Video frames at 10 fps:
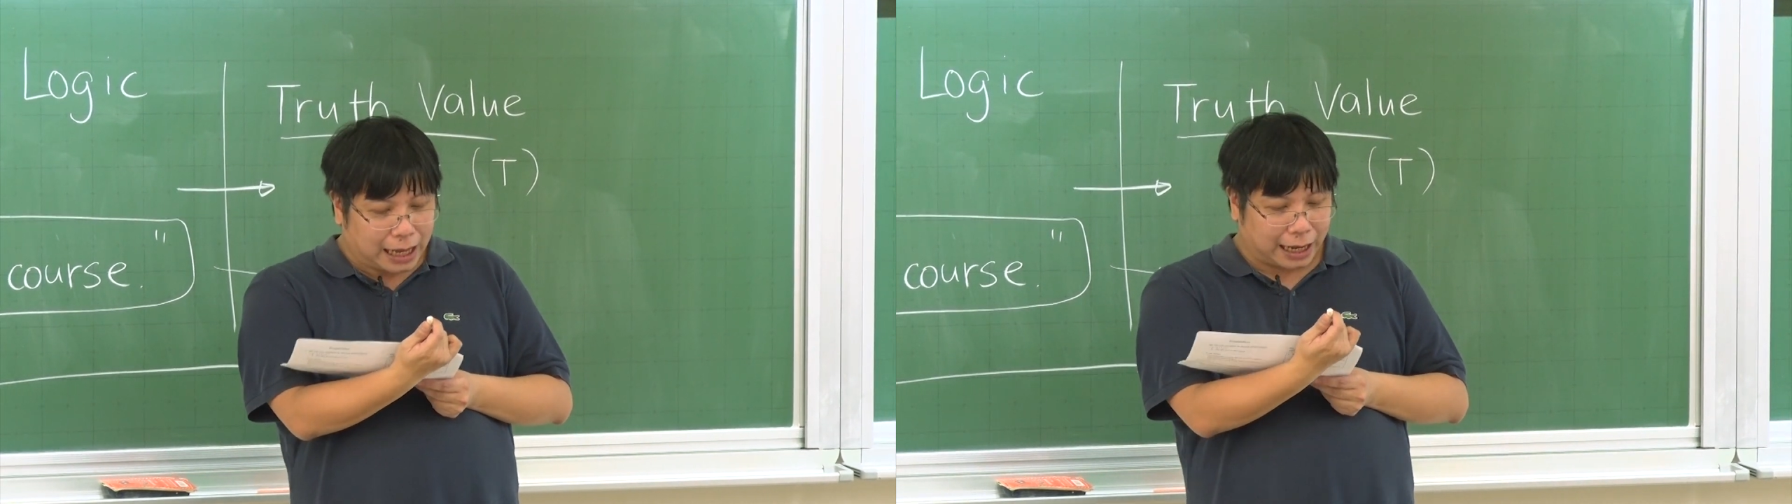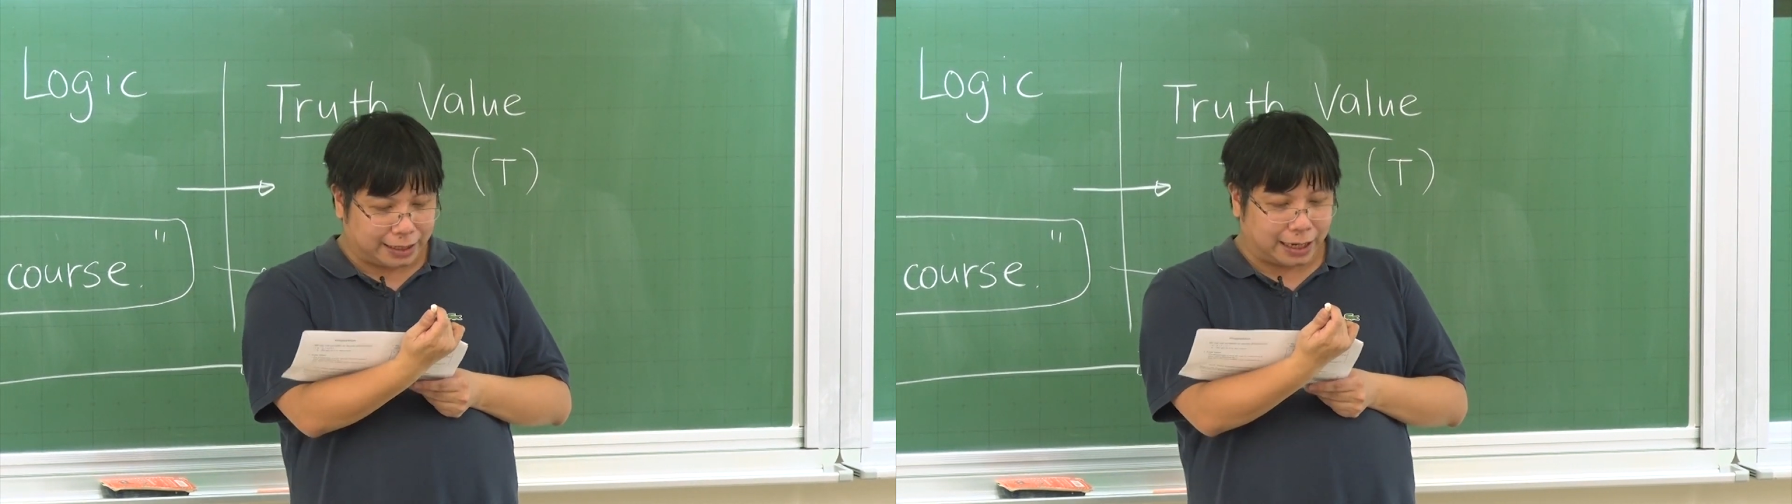
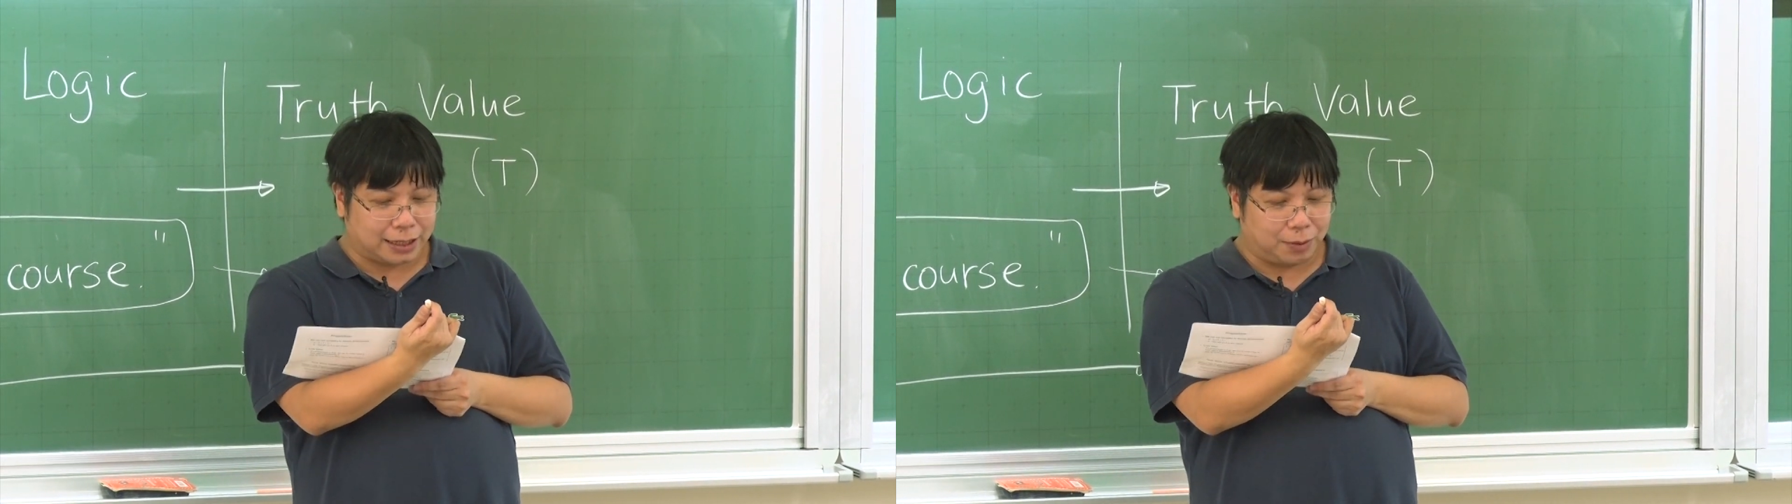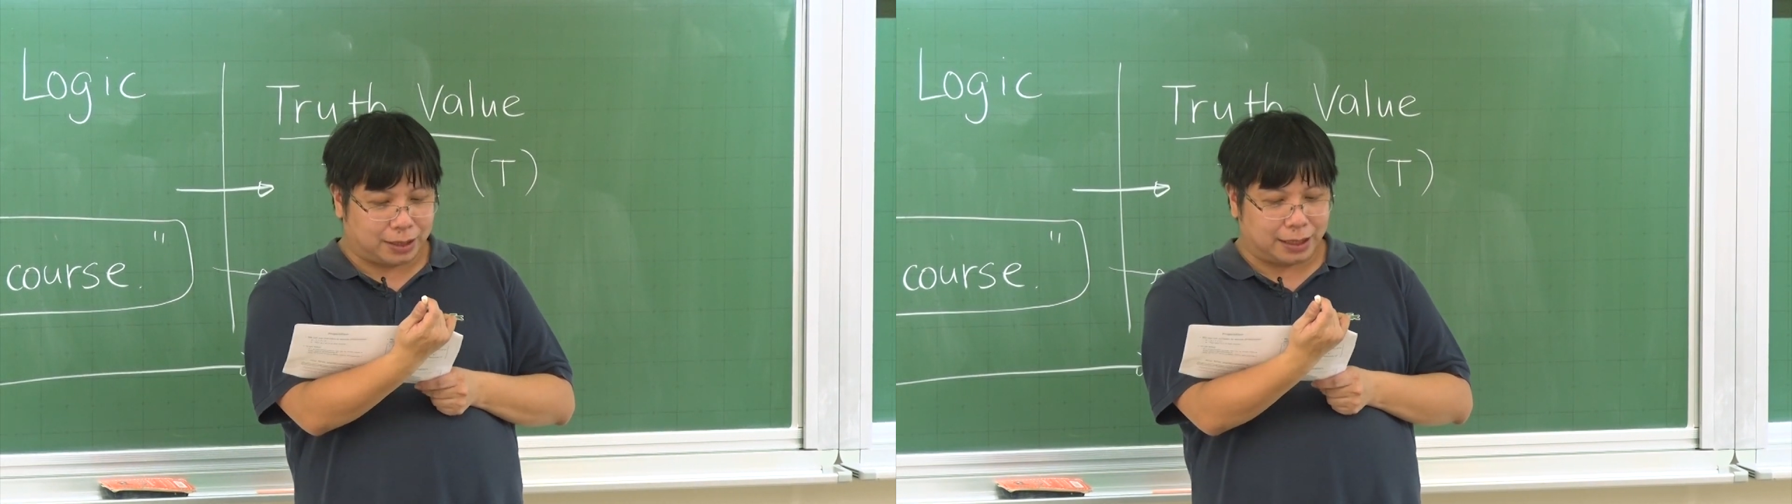And the
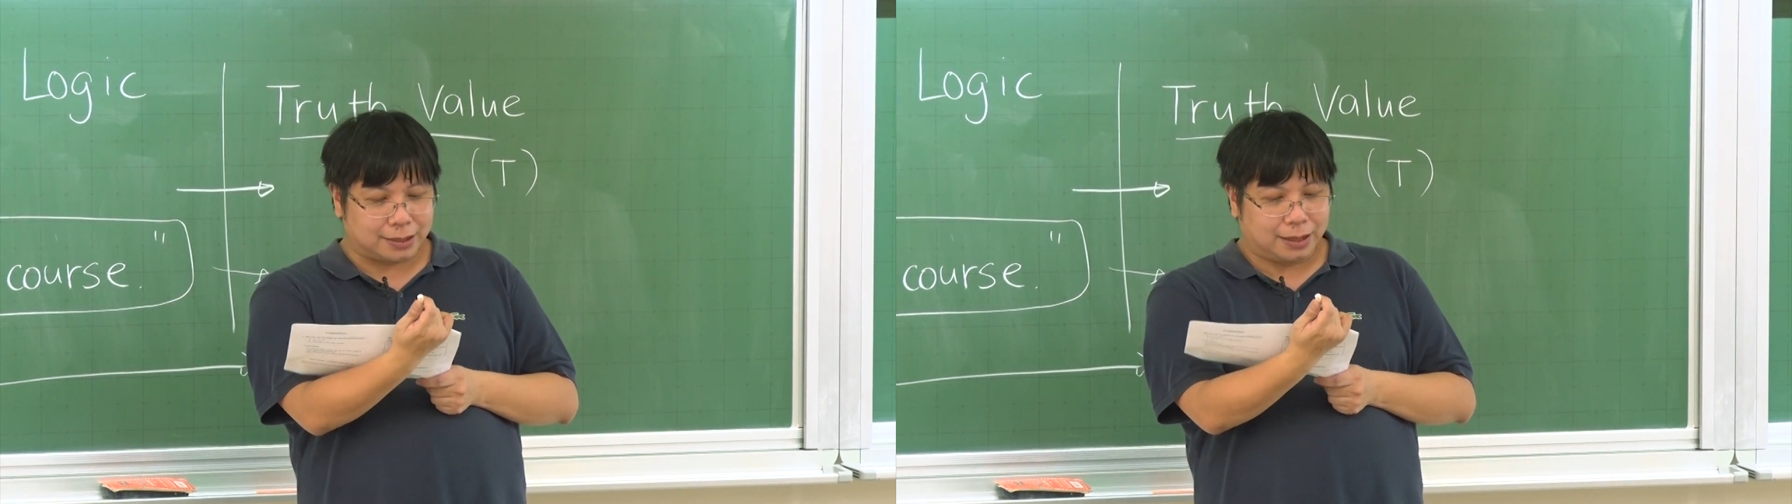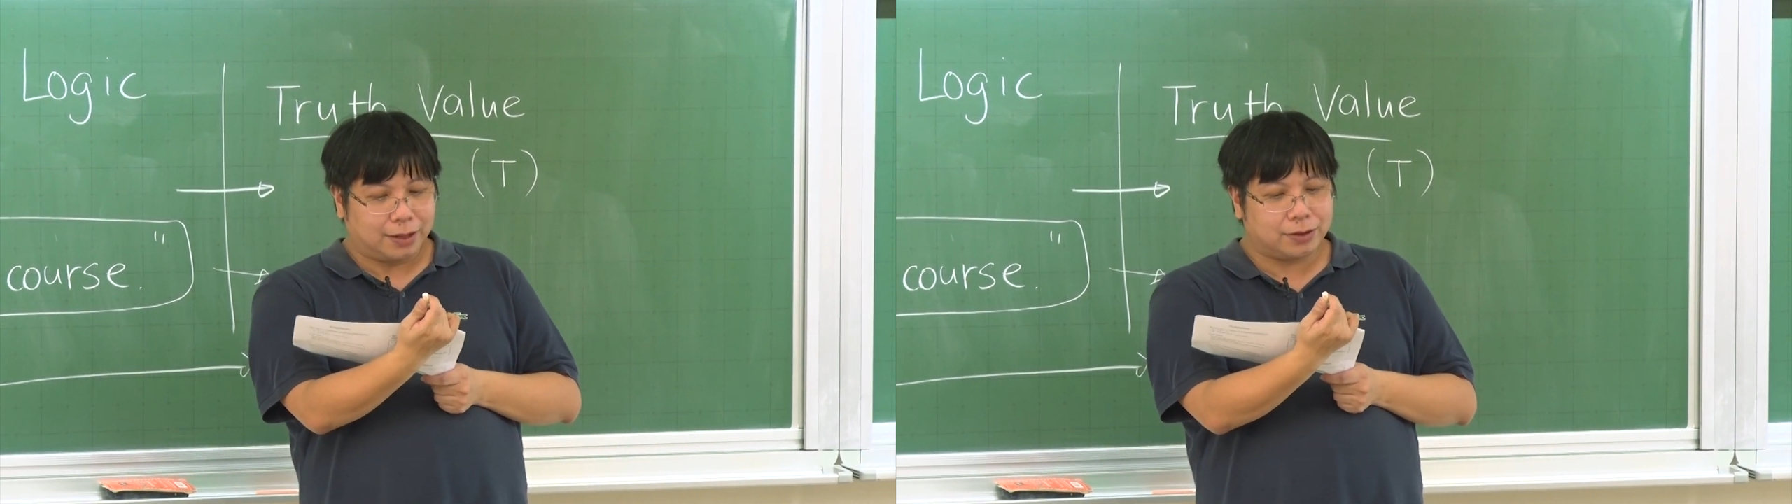other one
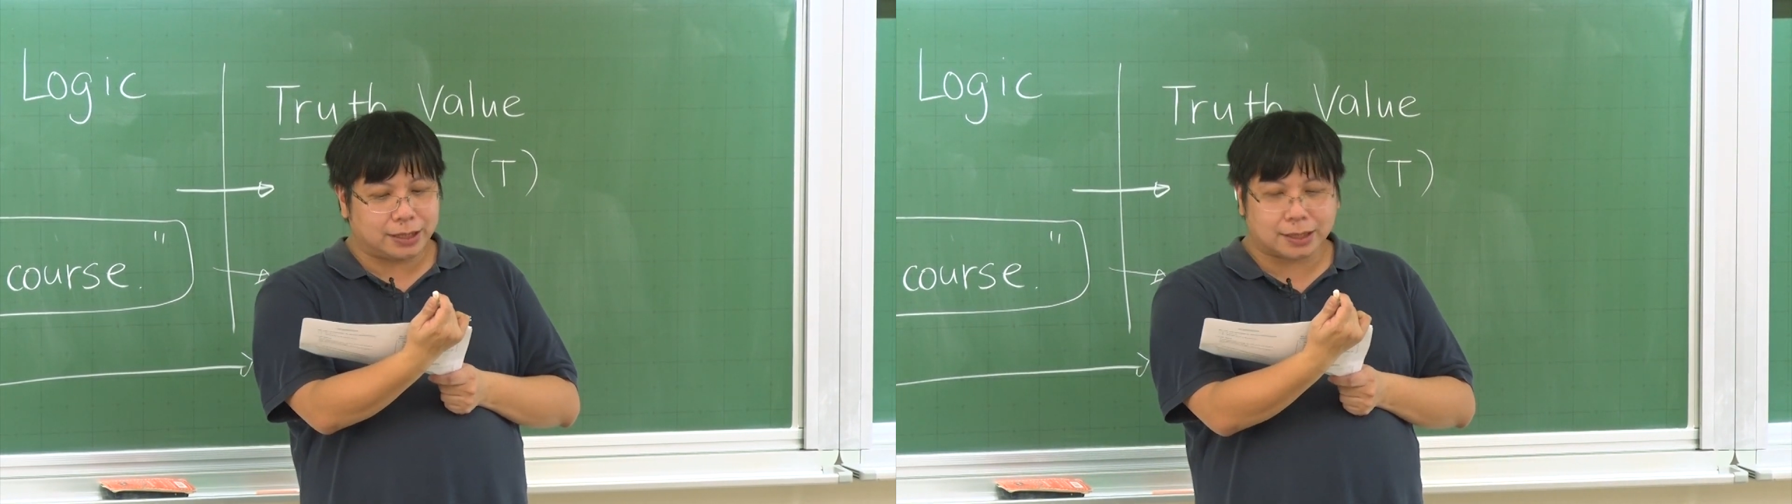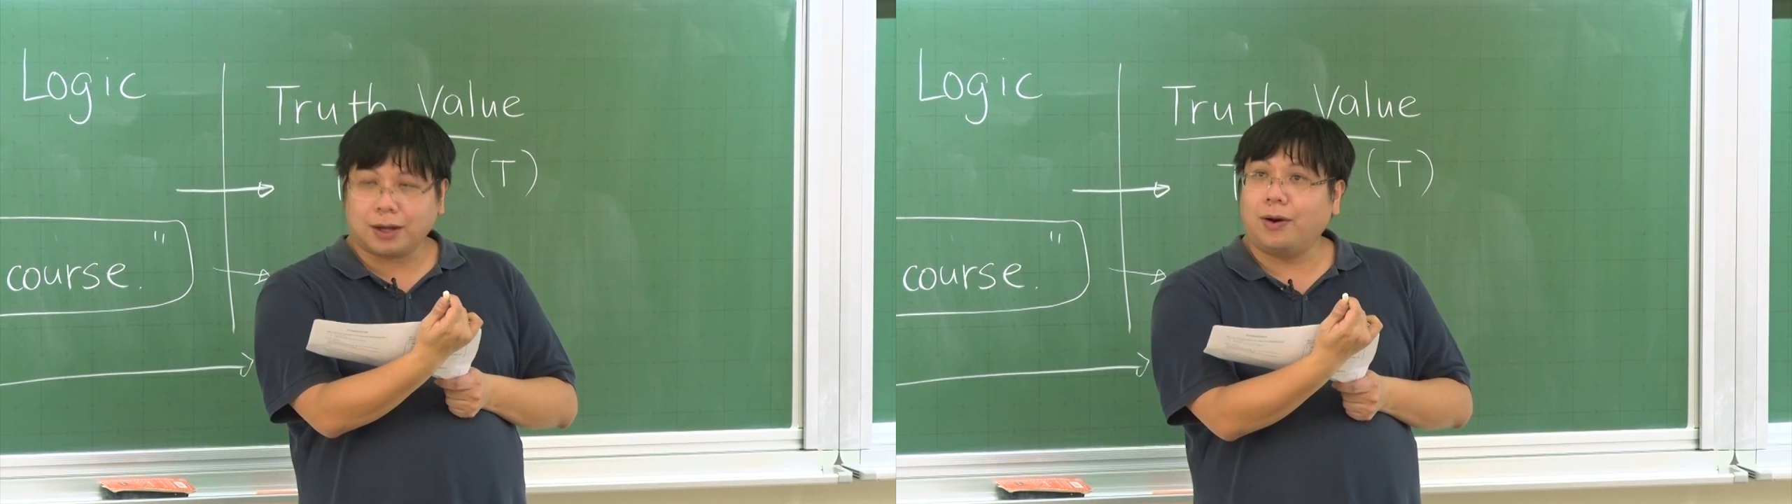is
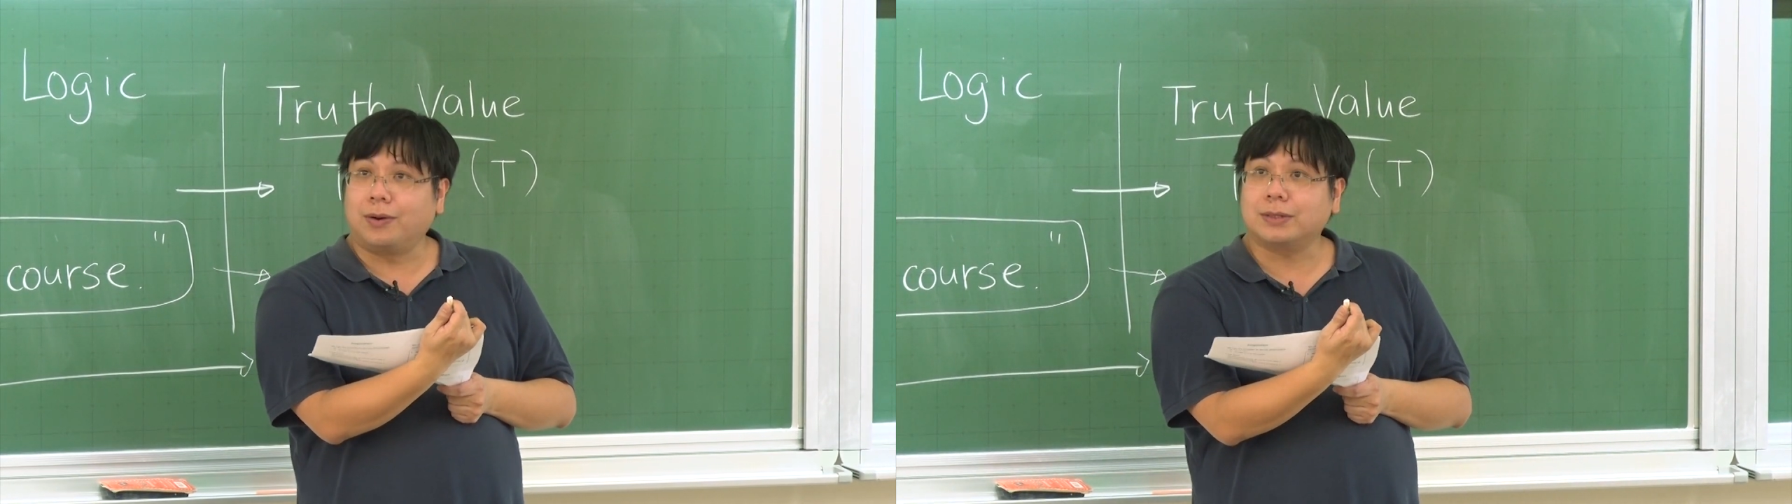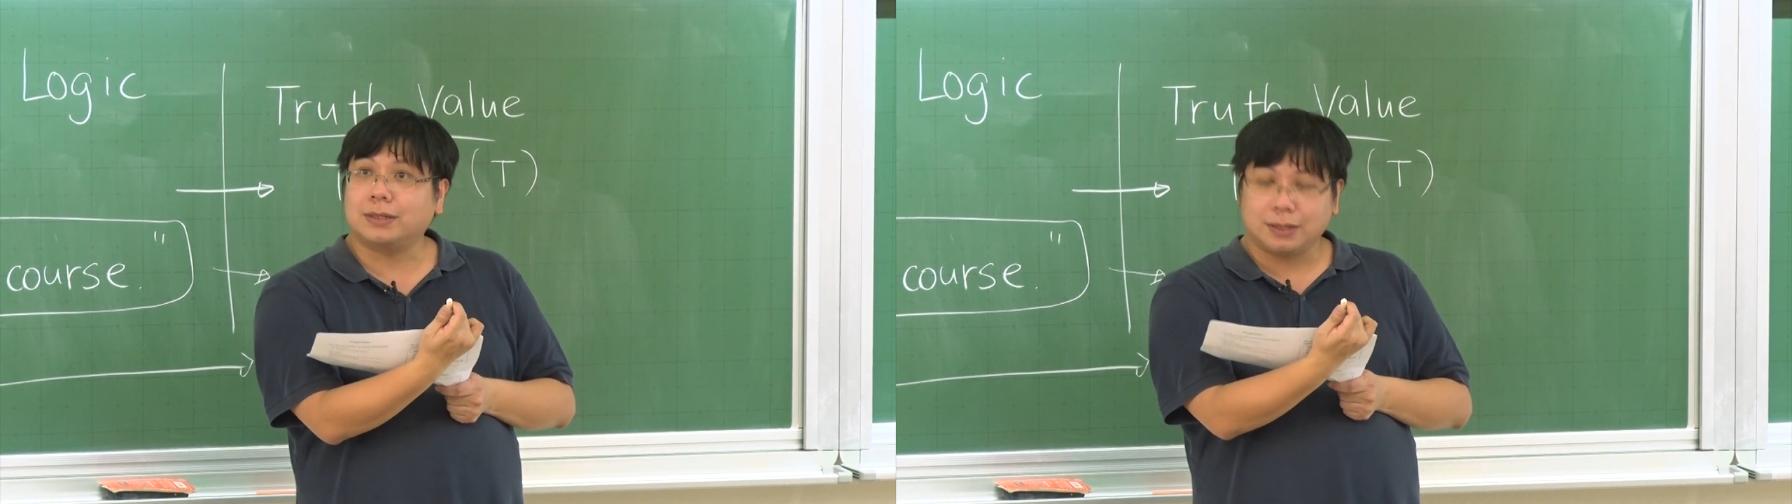this
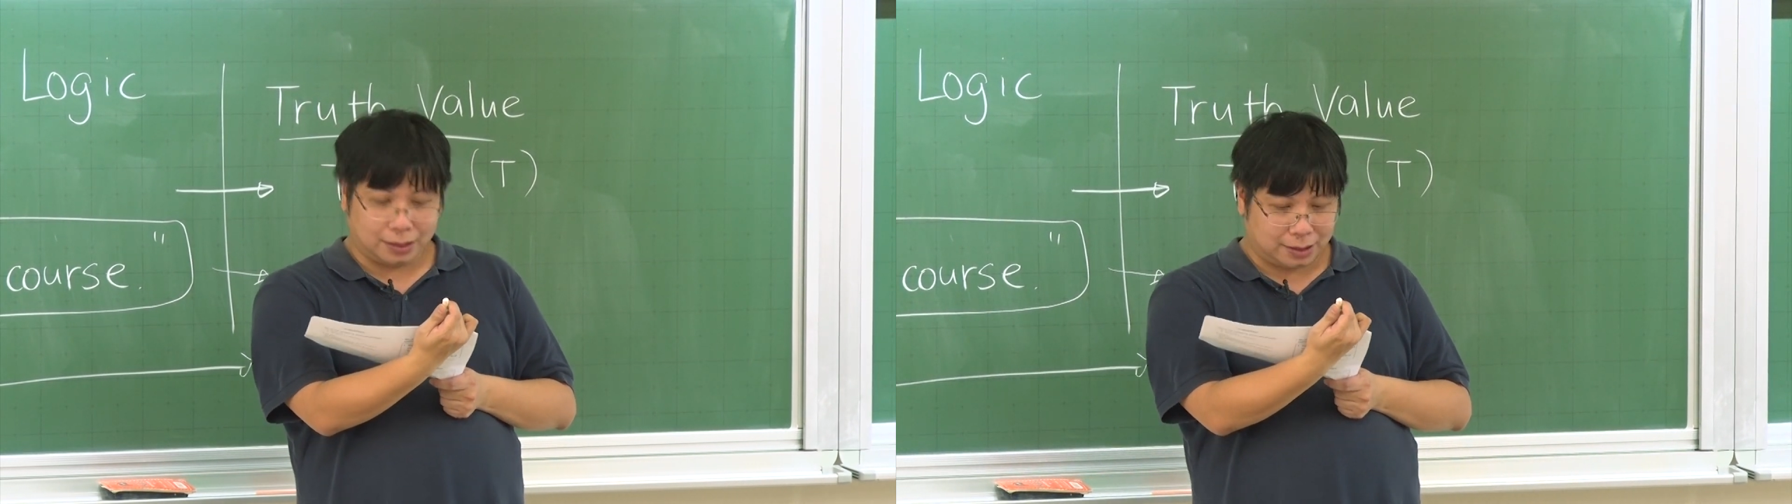course